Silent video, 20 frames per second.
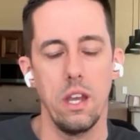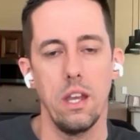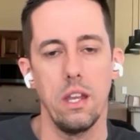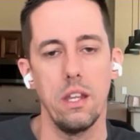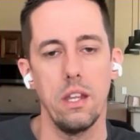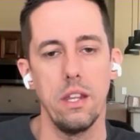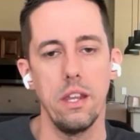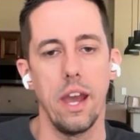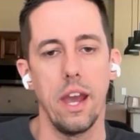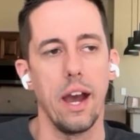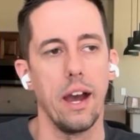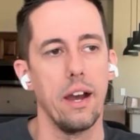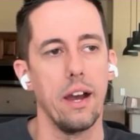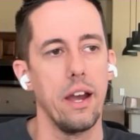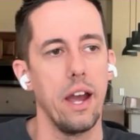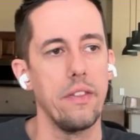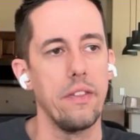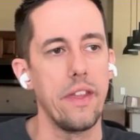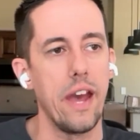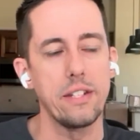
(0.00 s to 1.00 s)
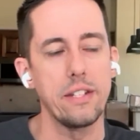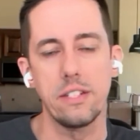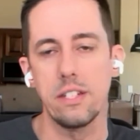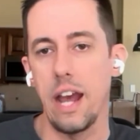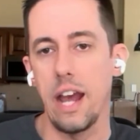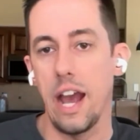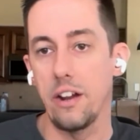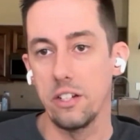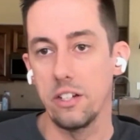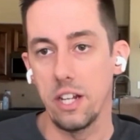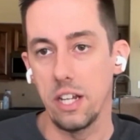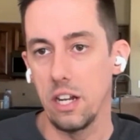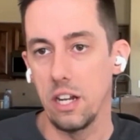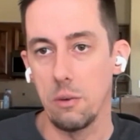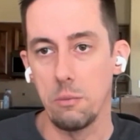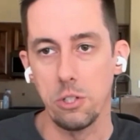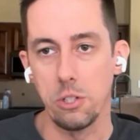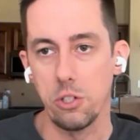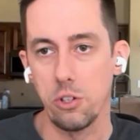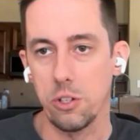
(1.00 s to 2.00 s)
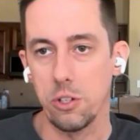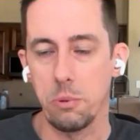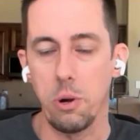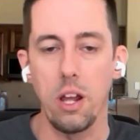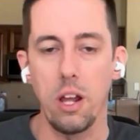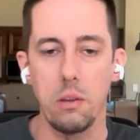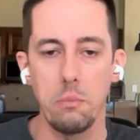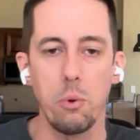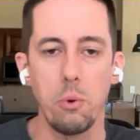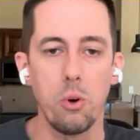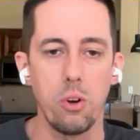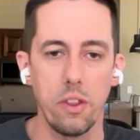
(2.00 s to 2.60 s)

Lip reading: Yeah, and that's an out-of-date number, so it's probably more